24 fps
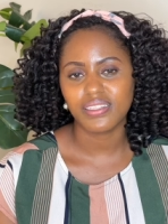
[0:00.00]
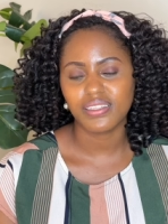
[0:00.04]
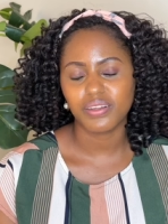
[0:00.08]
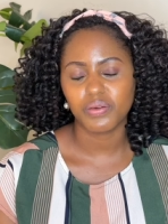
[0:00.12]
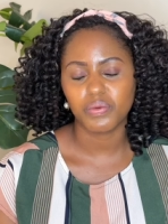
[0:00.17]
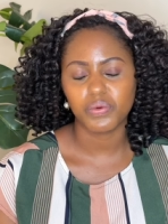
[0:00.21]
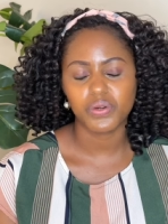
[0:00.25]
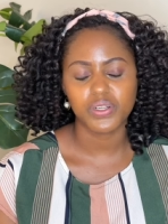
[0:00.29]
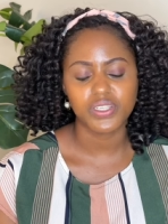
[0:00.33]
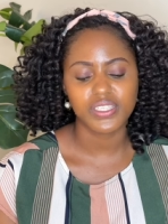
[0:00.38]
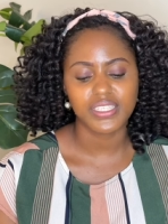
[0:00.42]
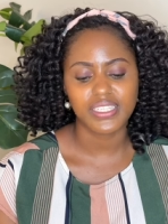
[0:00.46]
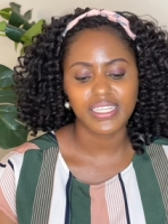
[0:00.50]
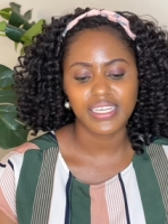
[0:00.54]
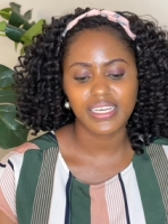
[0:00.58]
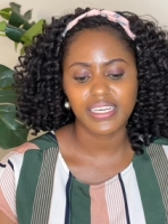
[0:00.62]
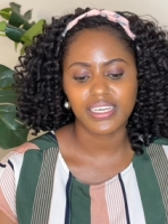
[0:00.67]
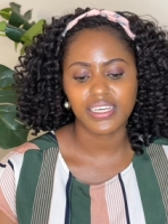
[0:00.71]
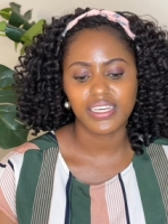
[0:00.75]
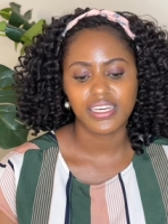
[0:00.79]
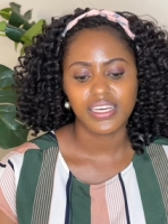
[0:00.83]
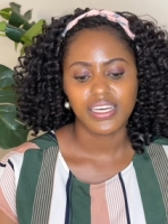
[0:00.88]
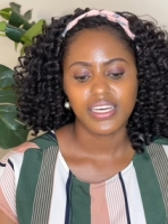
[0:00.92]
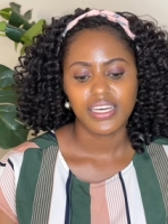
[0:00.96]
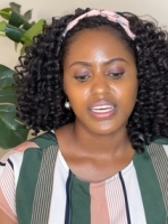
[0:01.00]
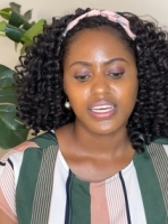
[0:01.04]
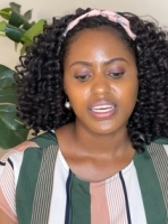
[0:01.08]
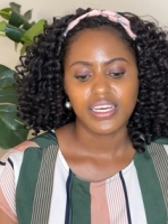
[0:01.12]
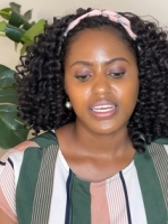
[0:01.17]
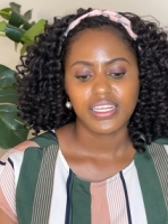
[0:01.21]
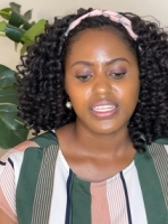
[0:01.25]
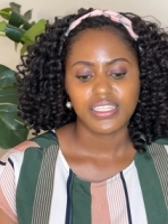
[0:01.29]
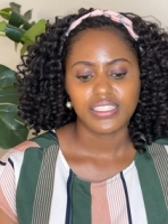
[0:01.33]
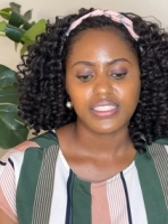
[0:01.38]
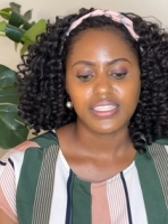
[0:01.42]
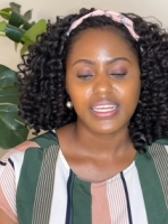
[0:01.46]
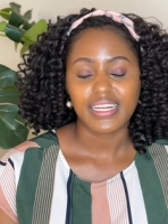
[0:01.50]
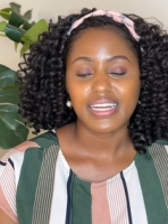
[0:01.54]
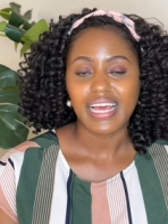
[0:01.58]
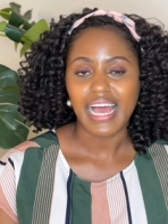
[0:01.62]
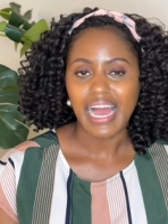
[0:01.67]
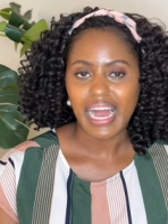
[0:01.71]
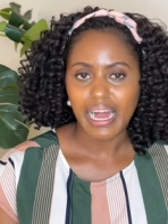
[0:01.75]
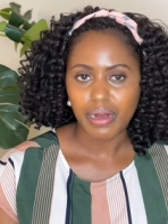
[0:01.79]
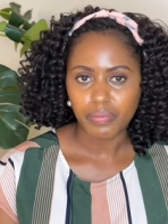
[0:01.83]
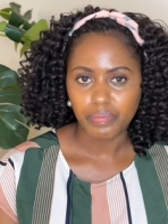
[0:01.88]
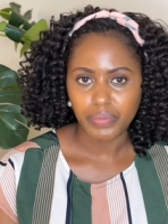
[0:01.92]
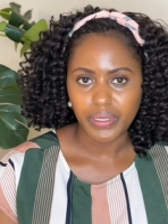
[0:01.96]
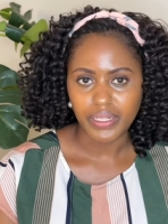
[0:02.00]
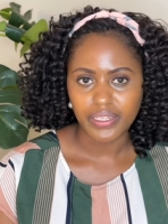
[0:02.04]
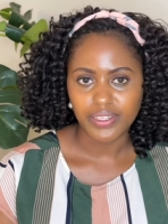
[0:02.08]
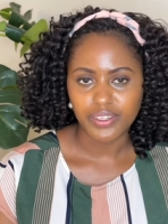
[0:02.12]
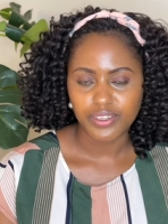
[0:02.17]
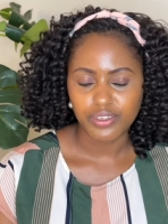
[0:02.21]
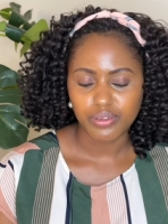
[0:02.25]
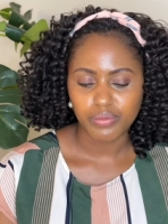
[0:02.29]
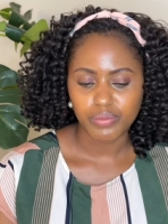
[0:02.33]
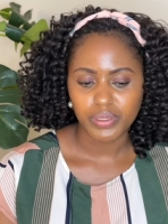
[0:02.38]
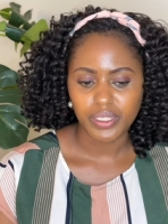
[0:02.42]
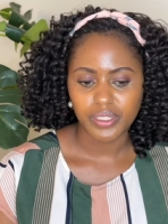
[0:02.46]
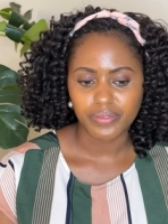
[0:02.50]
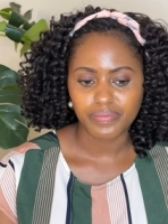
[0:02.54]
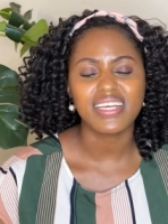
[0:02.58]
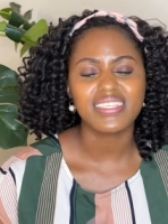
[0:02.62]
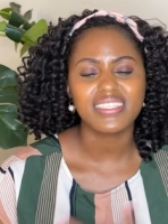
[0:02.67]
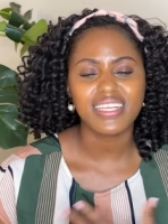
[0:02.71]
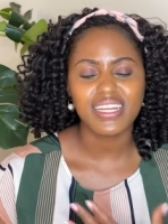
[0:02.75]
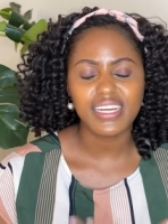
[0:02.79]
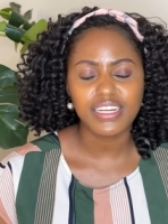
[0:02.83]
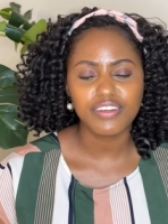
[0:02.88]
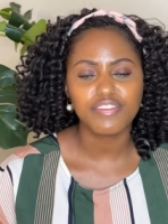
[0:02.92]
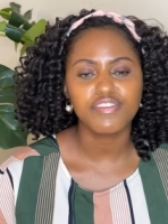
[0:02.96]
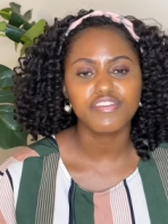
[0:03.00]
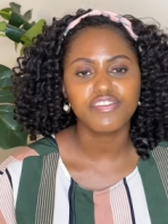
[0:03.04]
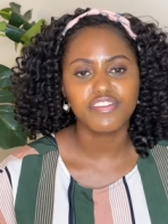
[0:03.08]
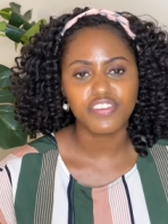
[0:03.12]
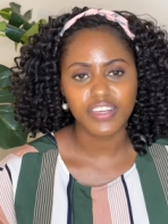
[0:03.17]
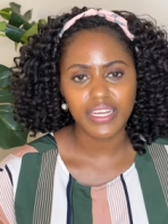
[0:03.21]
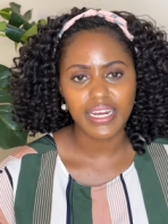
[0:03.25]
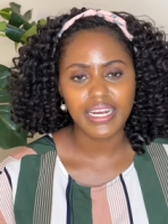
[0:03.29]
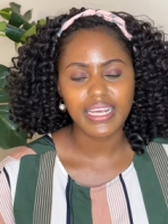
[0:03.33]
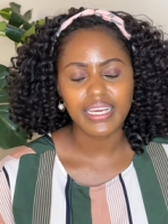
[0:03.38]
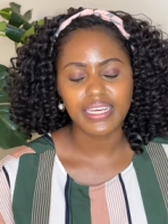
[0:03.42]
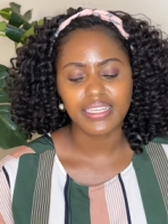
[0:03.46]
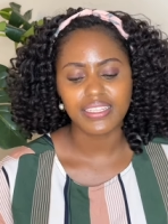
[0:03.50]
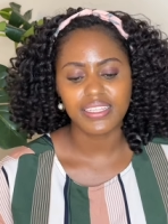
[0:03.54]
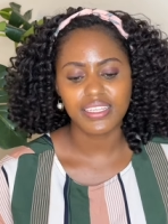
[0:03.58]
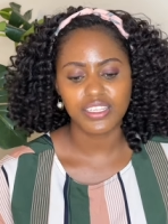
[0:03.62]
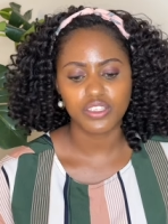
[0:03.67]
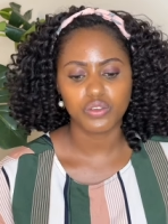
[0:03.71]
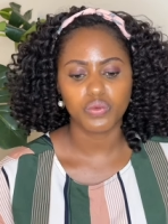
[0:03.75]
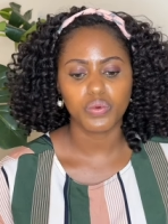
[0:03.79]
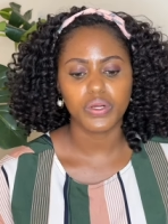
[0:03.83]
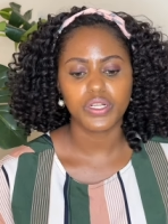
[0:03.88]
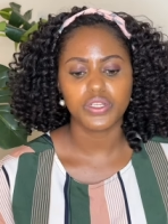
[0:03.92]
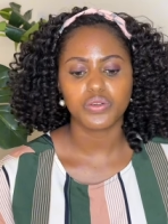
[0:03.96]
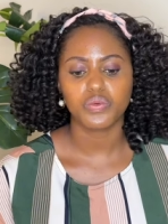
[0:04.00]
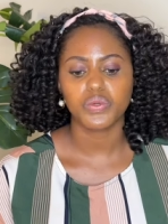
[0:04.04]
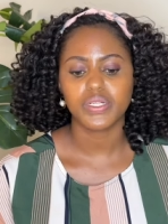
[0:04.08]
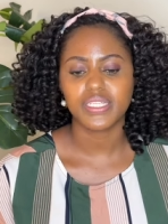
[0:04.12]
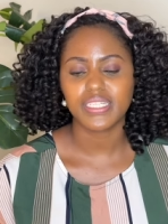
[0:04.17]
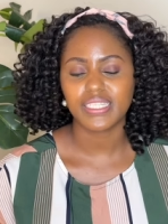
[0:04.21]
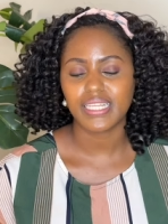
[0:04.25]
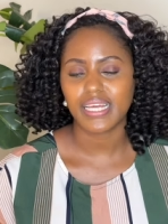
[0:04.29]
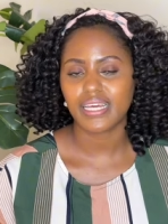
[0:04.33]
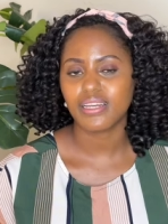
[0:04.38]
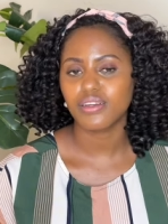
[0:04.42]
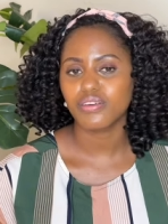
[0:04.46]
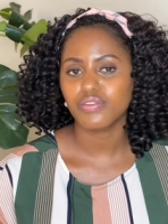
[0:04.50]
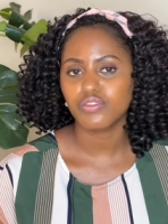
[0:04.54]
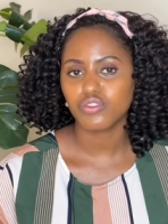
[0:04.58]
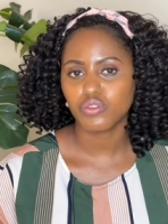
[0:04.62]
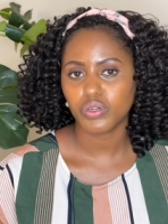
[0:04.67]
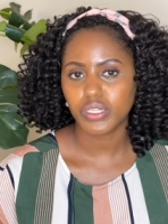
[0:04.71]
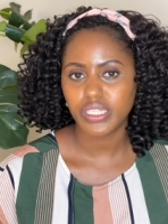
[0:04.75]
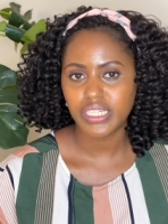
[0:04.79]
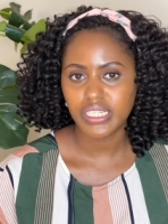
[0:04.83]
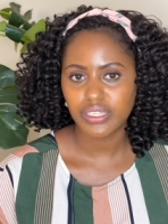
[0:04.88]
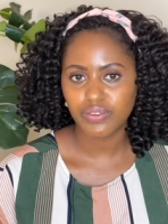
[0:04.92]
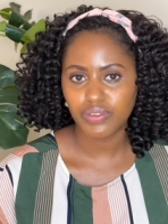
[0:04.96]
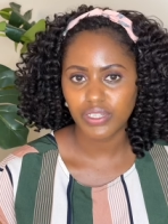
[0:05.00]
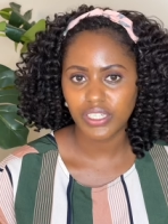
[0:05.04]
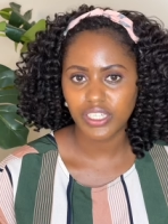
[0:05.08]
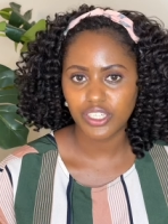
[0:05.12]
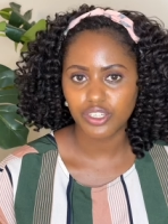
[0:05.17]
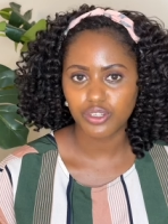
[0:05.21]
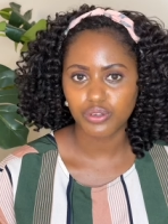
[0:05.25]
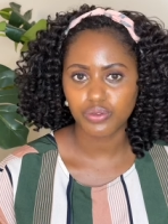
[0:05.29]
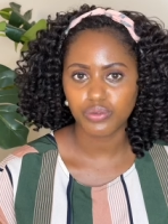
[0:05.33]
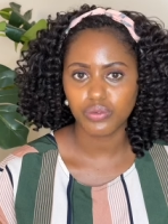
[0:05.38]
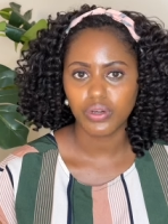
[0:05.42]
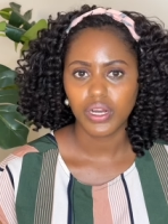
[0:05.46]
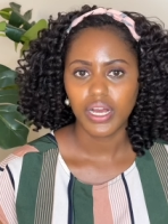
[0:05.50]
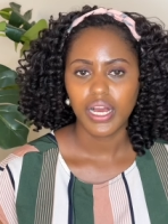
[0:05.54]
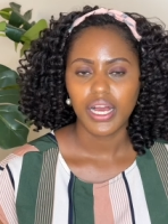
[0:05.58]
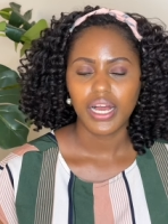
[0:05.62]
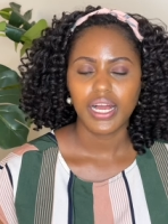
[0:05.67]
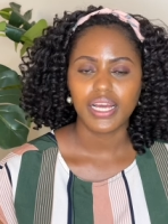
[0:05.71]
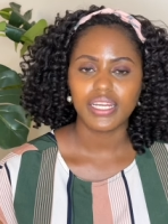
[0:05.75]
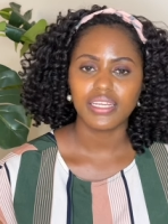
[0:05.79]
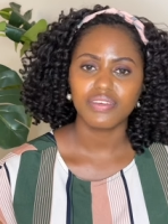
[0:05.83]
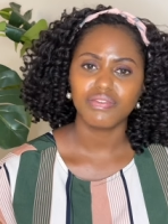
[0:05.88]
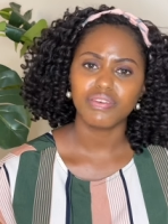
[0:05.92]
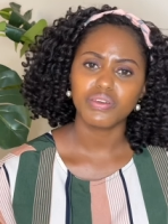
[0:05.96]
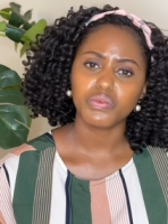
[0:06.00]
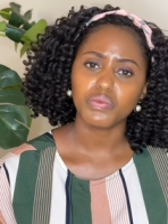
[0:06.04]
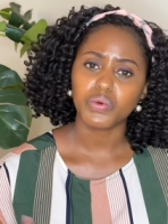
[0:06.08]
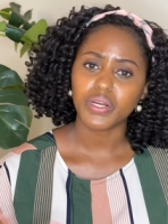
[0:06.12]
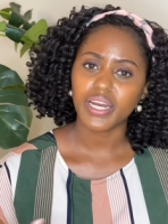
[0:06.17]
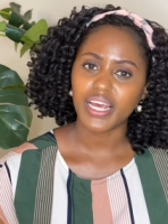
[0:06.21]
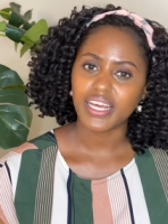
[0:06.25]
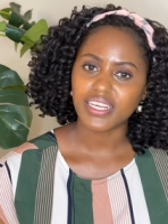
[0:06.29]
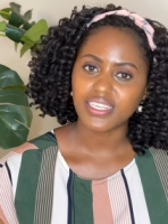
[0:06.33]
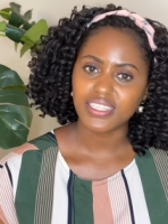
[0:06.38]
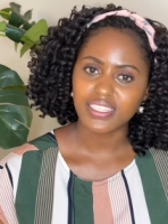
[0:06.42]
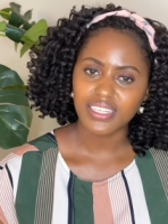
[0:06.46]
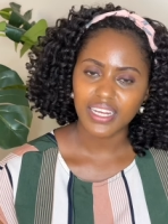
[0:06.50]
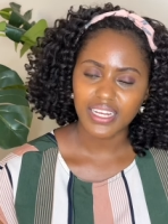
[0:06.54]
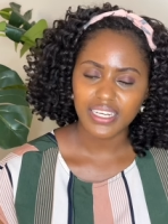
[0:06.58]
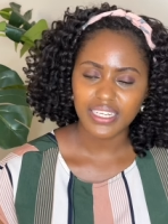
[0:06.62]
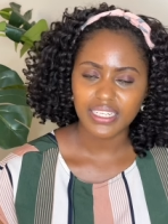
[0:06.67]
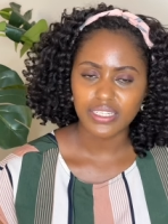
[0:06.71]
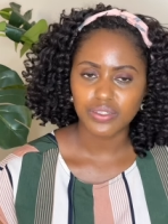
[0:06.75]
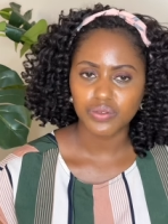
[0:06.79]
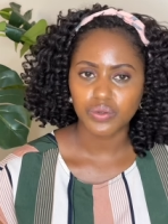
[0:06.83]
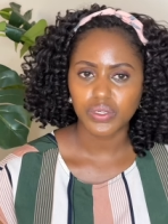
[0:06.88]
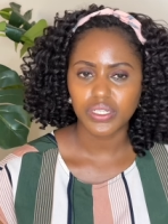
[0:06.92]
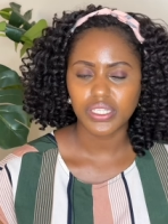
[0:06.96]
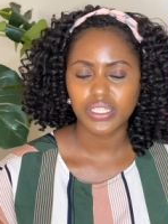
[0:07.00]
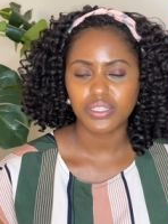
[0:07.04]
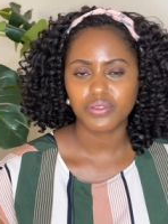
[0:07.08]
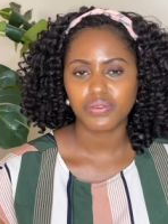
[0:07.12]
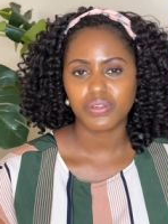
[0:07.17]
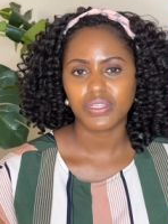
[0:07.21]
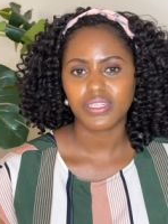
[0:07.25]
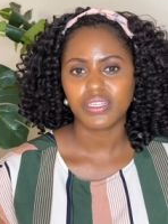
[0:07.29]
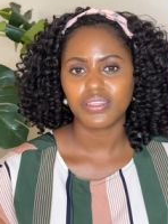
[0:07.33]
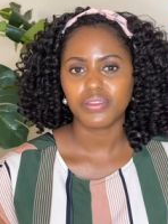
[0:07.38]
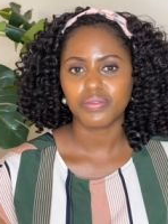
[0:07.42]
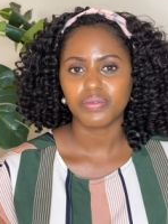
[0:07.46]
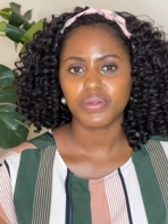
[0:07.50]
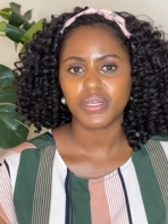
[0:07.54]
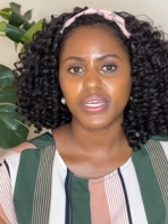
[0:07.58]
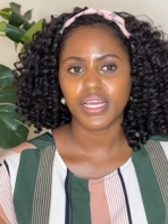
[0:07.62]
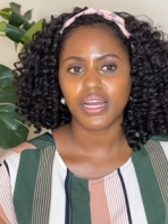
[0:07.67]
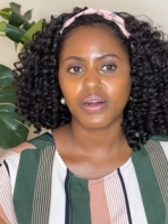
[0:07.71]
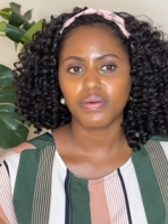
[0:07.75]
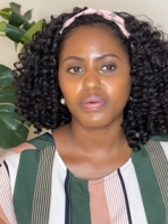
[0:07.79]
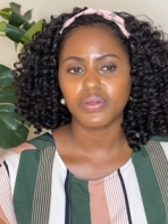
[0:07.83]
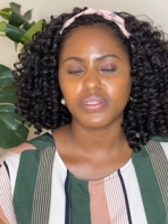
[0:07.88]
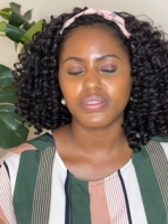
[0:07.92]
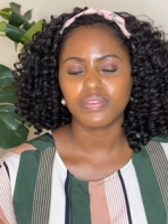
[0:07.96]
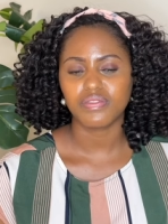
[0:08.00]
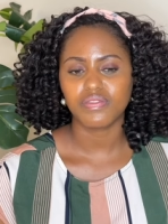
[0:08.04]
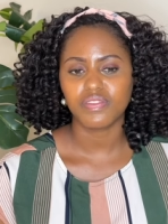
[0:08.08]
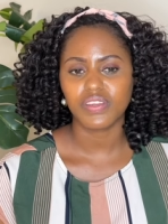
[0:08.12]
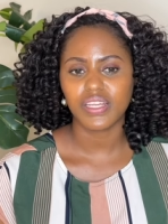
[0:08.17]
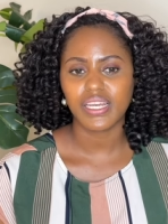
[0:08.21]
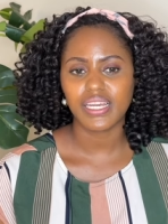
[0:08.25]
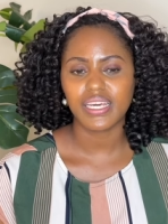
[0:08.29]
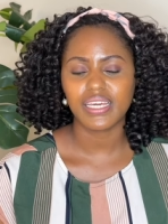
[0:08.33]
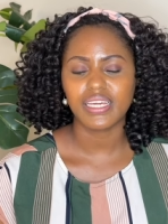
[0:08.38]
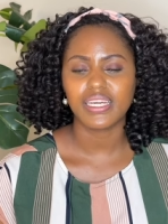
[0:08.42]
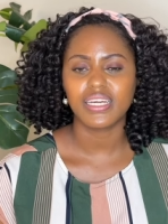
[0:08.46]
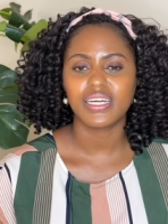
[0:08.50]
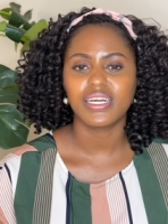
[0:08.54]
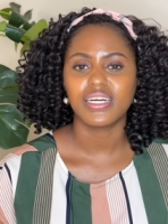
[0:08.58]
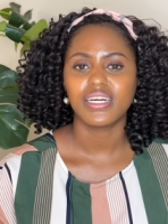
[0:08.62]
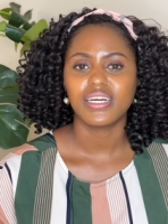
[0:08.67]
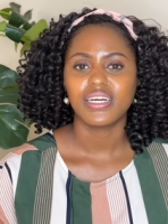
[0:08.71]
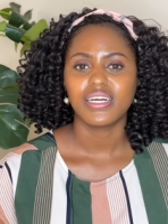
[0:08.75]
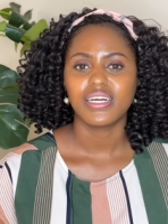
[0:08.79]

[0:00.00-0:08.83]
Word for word: the worst thing that happened to me. I started feeling this way towards the end of 2022, and even when I started 2023, I was feeling